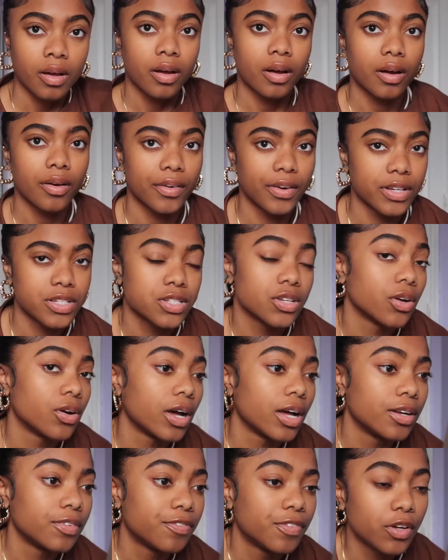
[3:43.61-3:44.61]
Alright, so
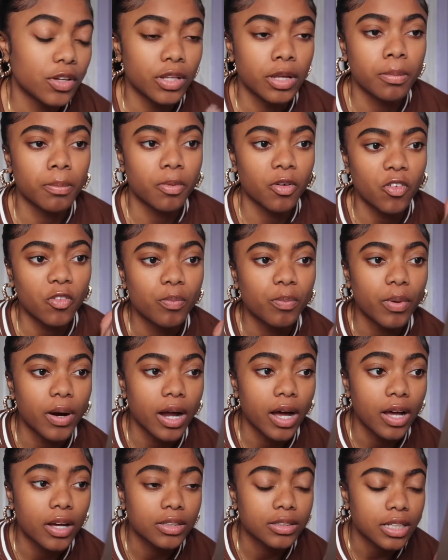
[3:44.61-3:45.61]
I filled in both
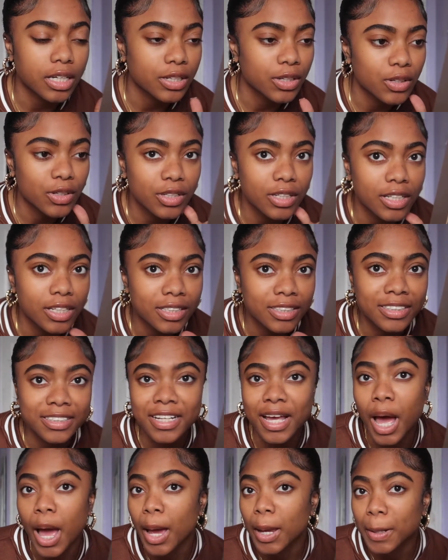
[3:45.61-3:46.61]
brows. I know it looks
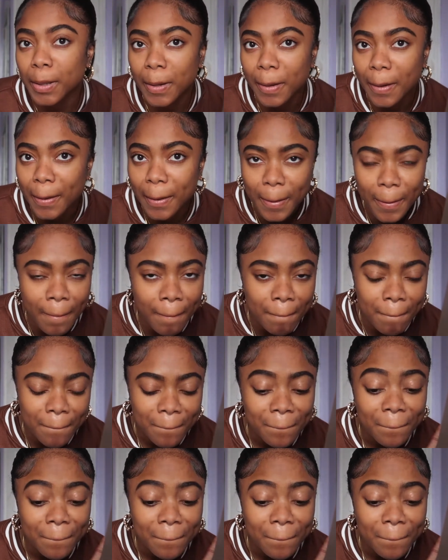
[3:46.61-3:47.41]
kind of